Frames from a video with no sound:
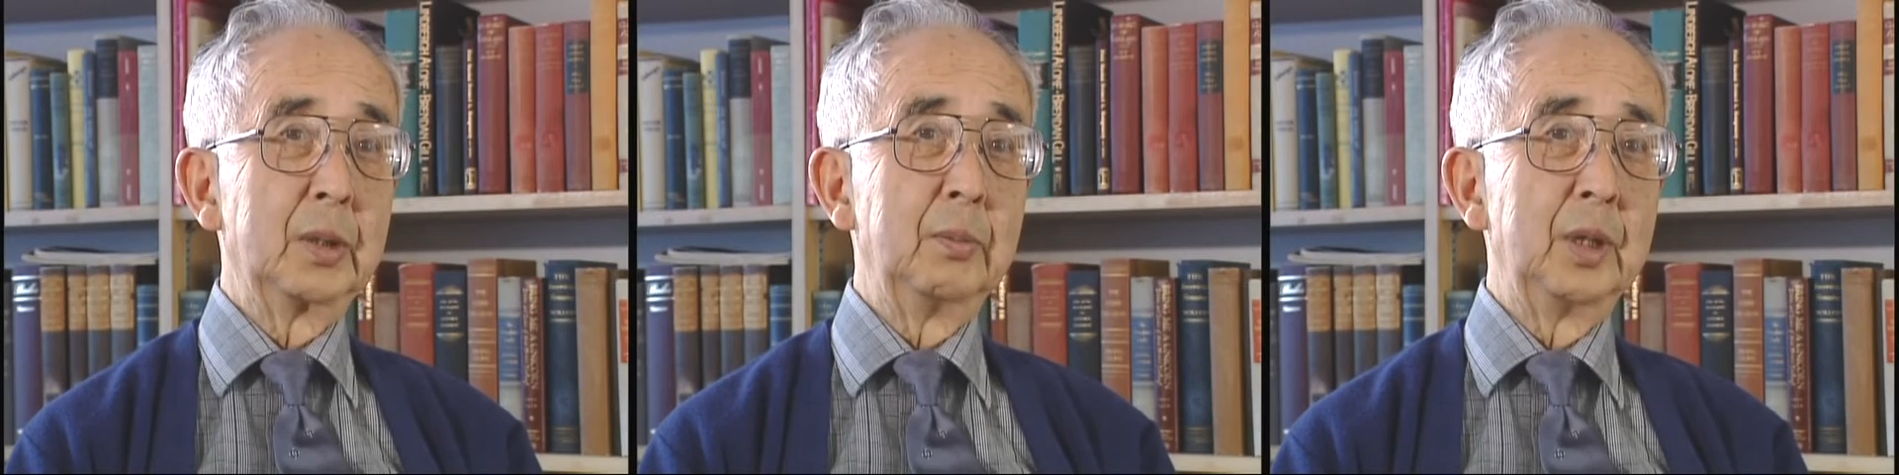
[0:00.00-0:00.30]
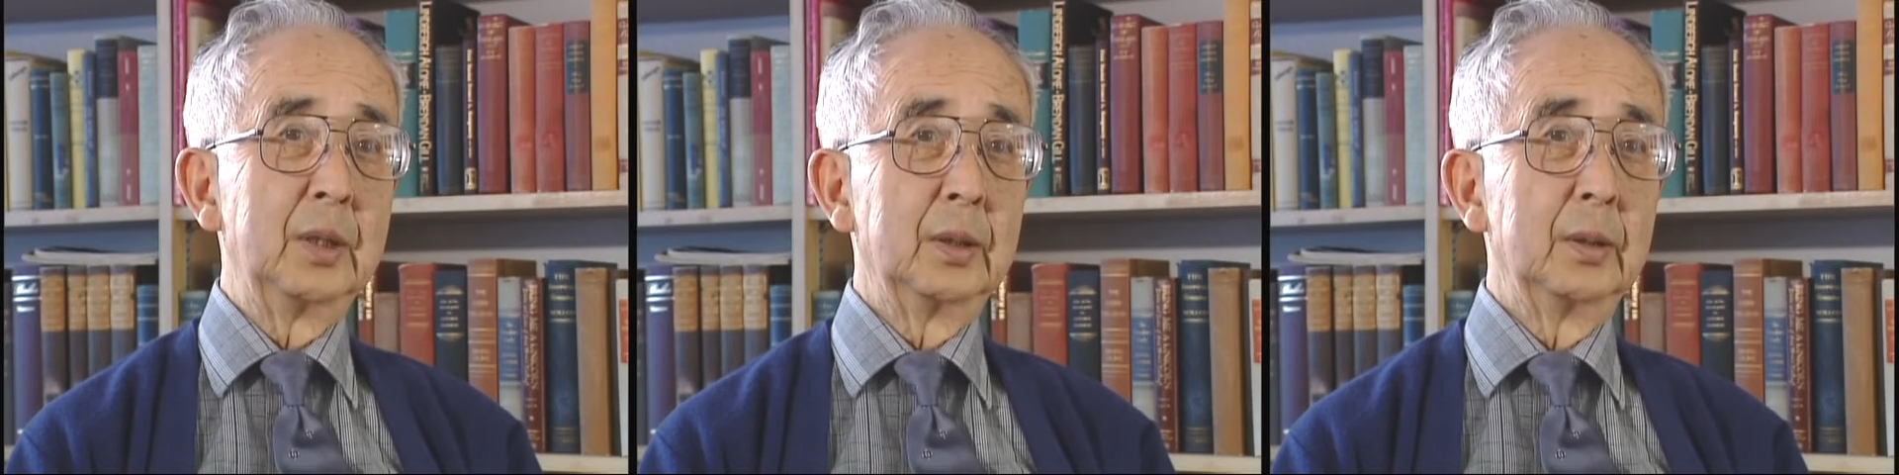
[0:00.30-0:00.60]

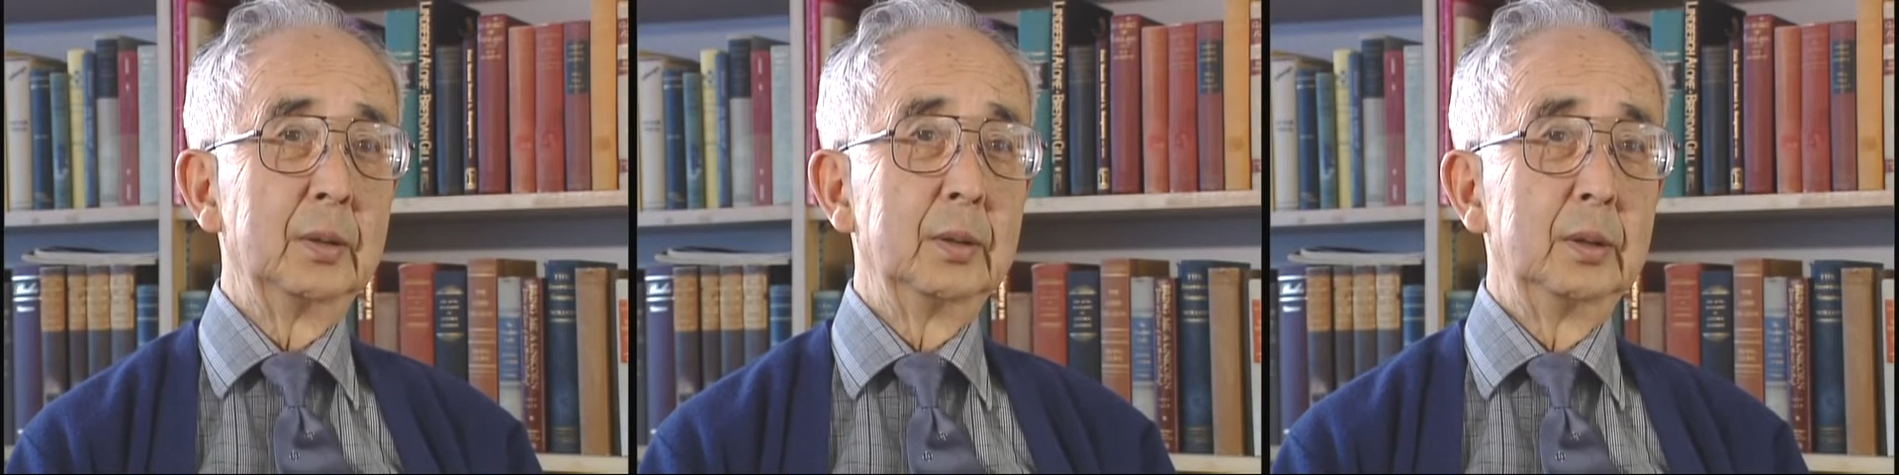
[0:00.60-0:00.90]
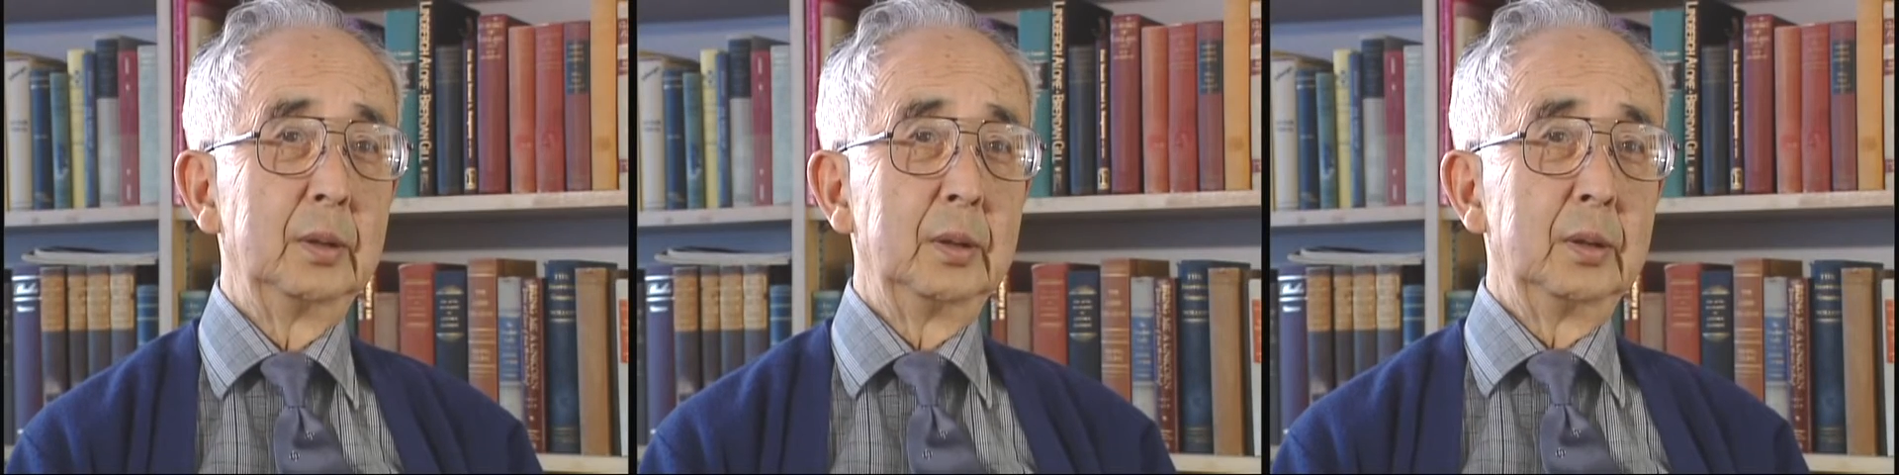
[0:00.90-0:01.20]
meeting
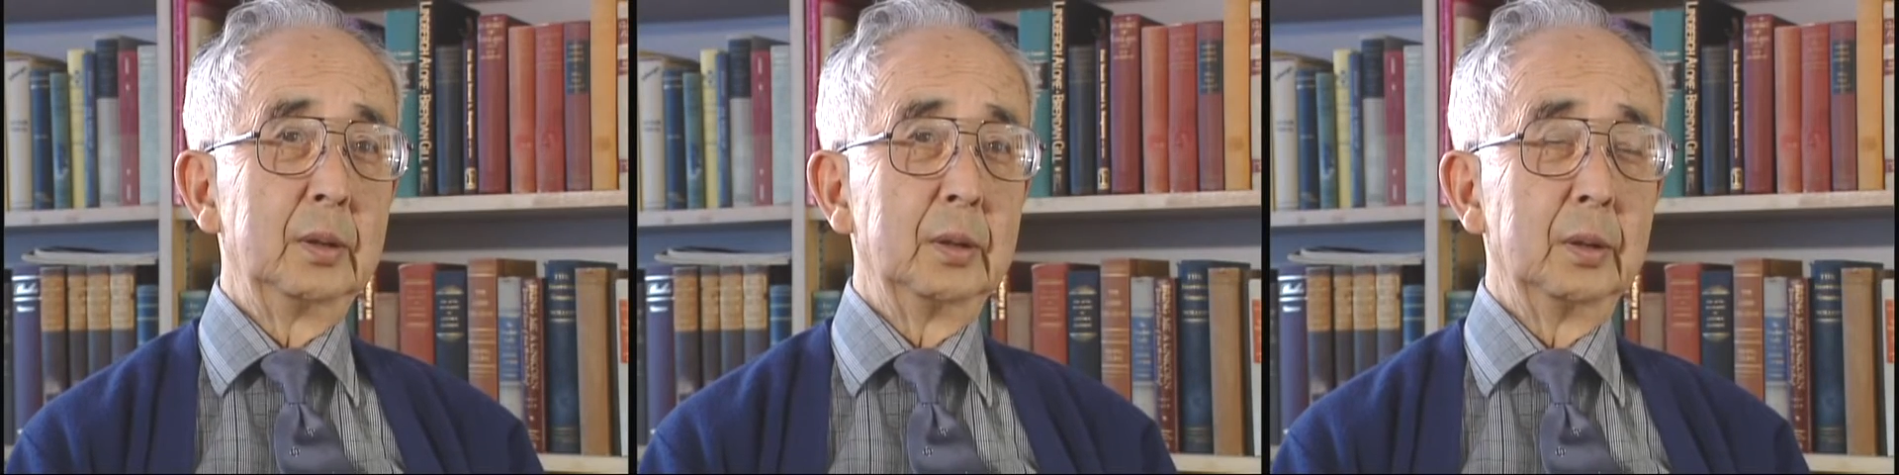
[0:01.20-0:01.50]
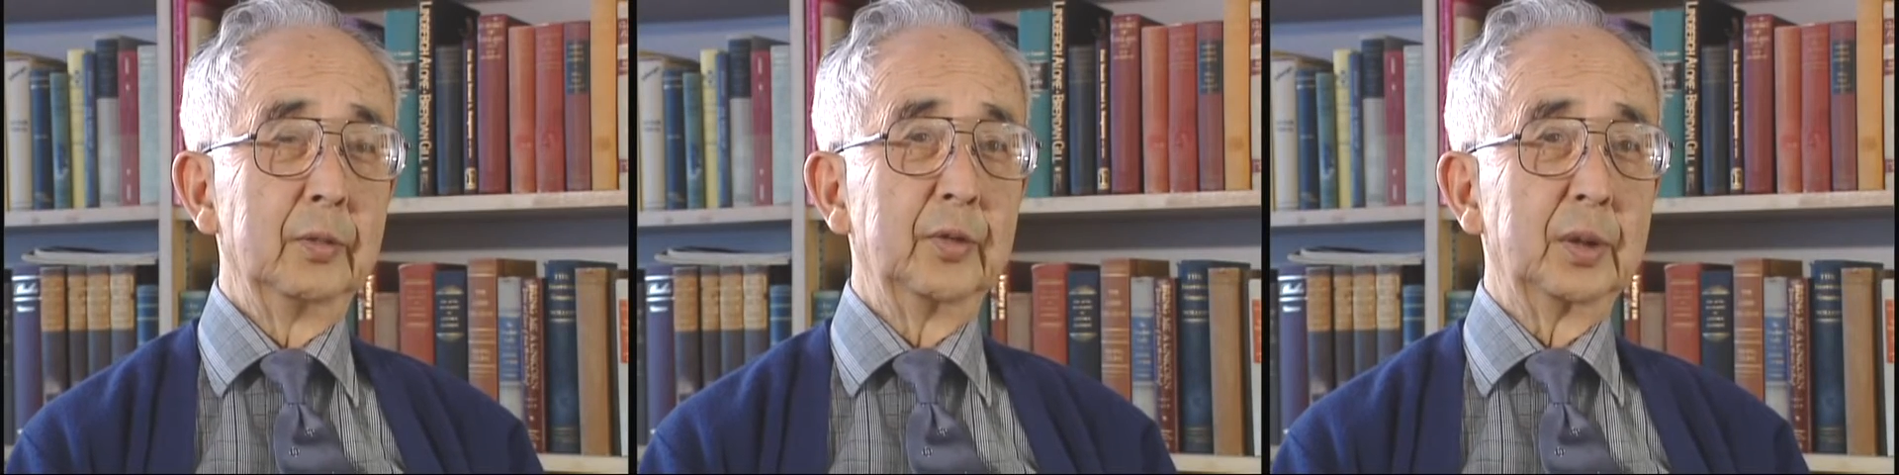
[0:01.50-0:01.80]

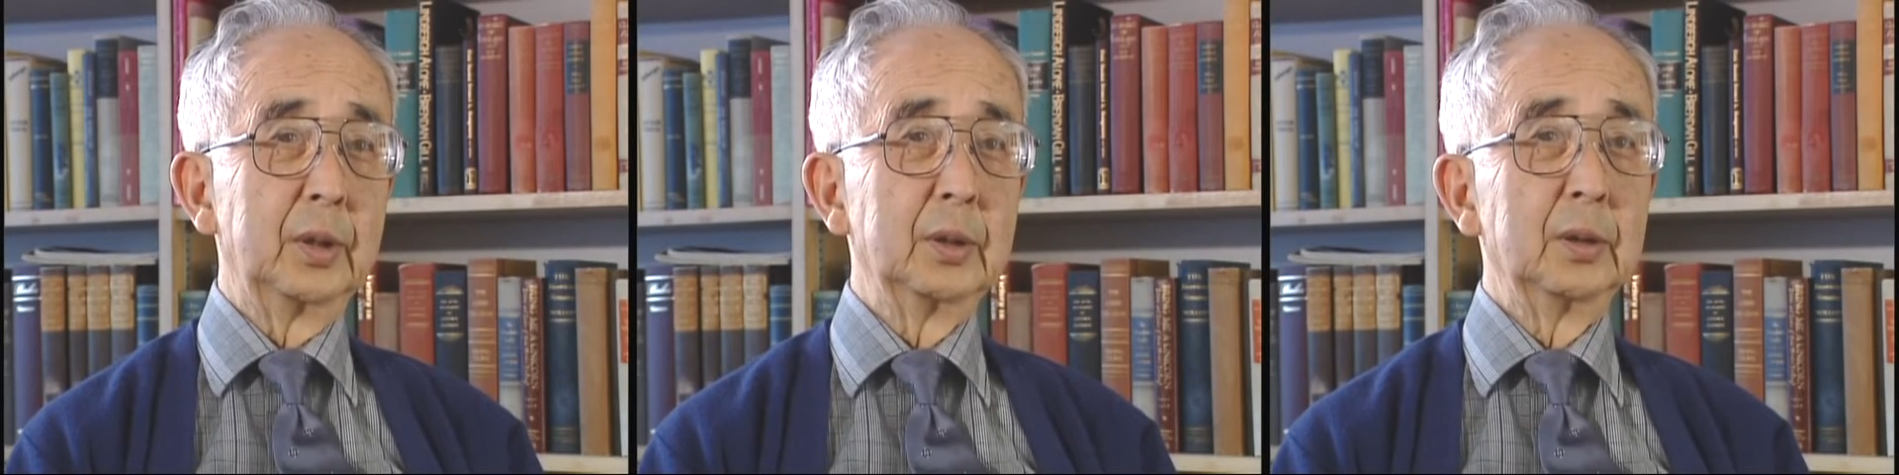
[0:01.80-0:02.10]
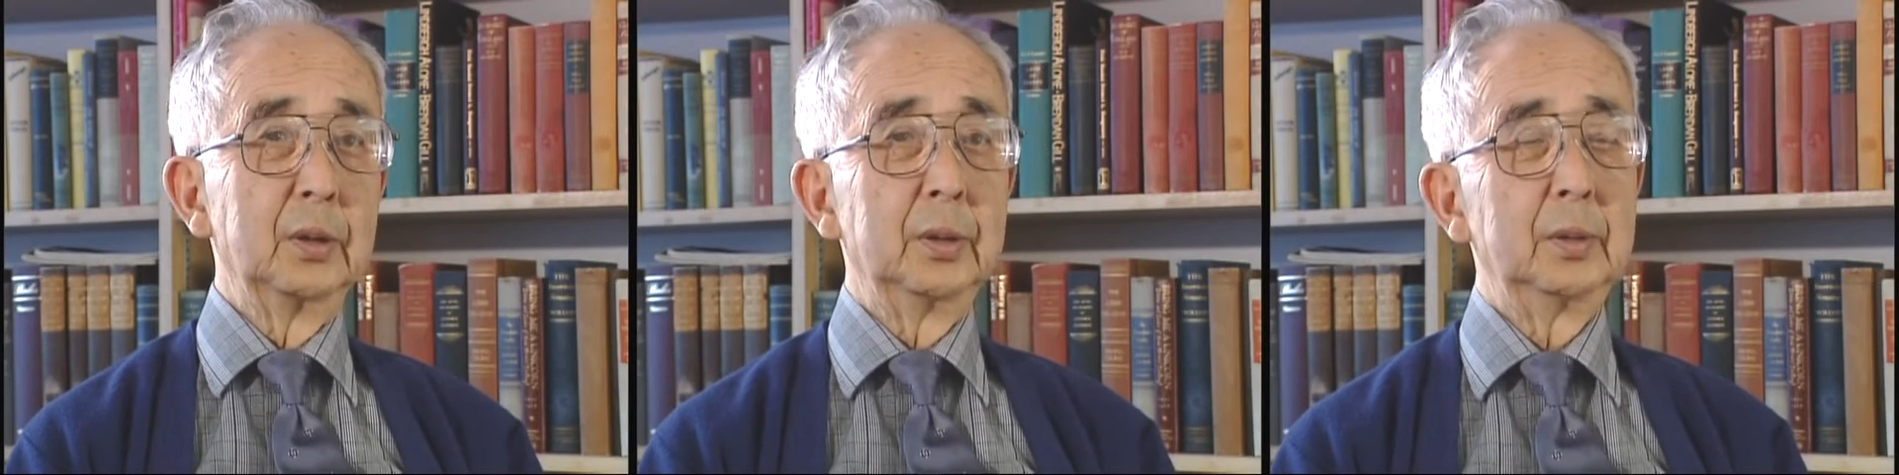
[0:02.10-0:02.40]
of the
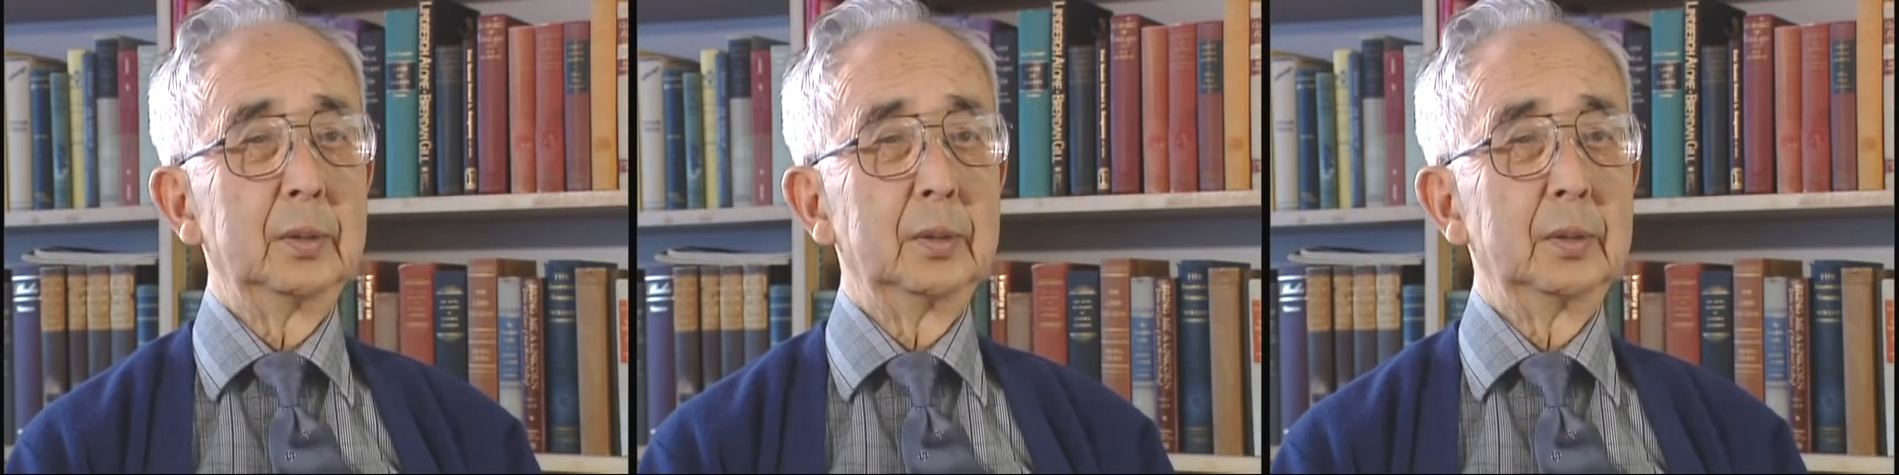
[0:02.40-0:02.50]
guild